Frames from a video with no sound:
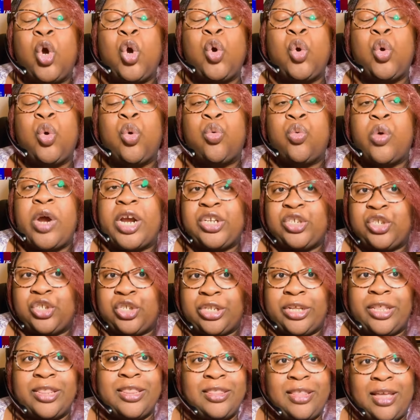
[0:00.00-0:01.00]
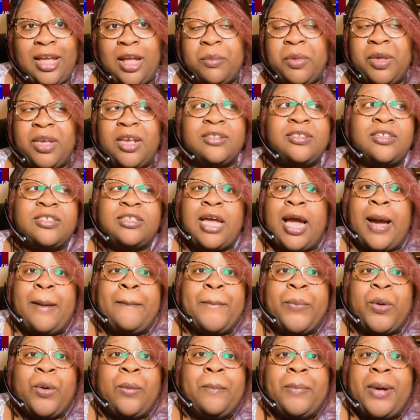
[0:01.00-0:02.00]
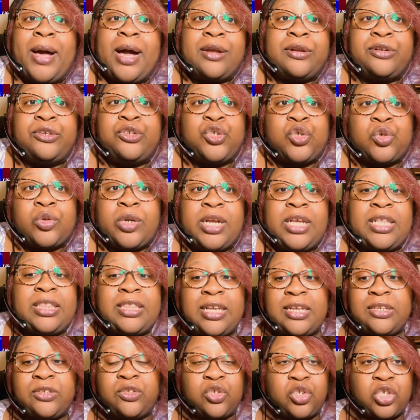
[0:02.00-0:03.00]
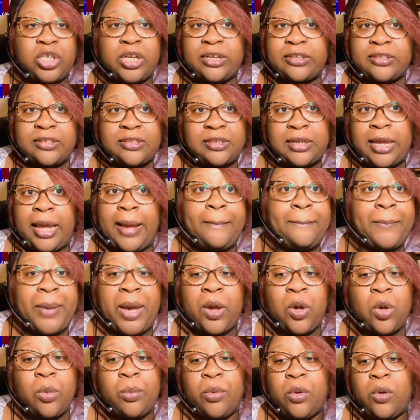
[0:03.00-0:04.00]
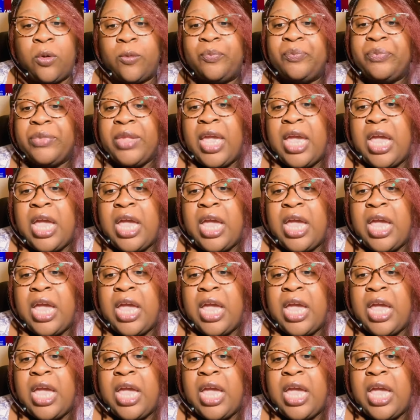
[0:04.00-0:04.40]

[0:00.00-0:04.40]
crushed them because his upper body strength is just impeccable.